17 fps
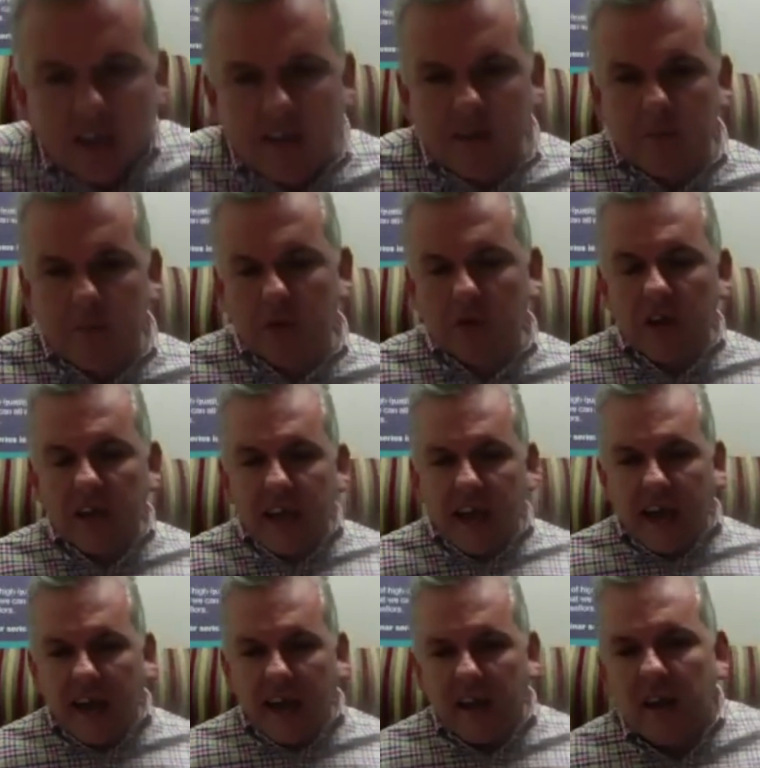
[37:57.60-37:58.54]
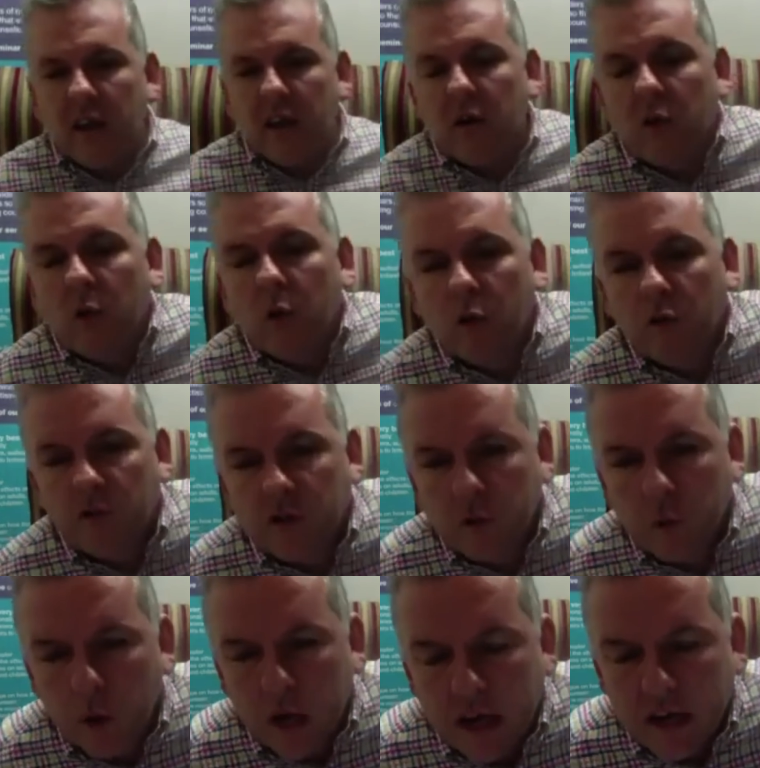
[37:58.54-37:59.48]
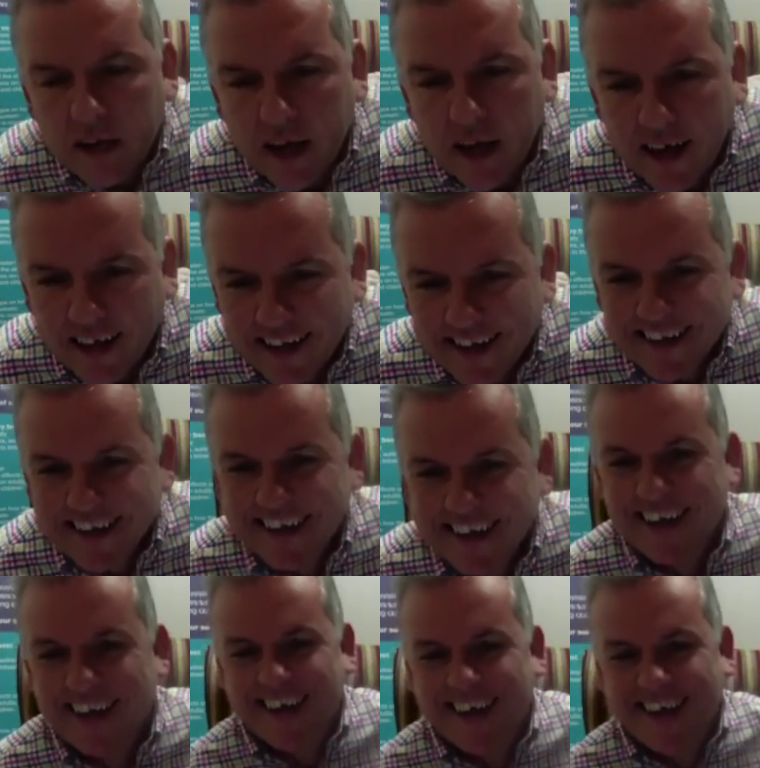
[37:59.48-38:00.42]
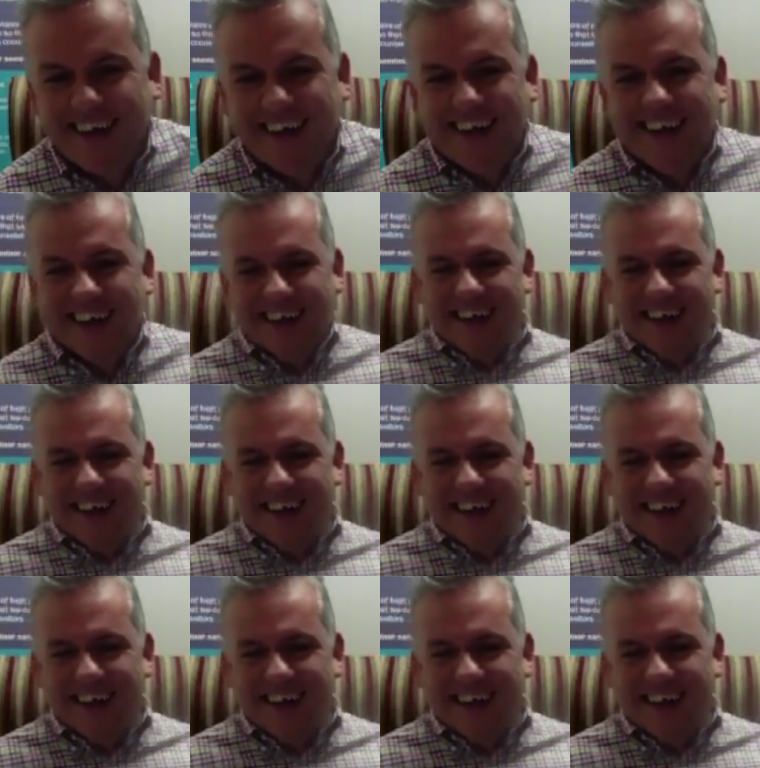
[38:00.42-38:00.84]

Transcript: the book again over the weekend. You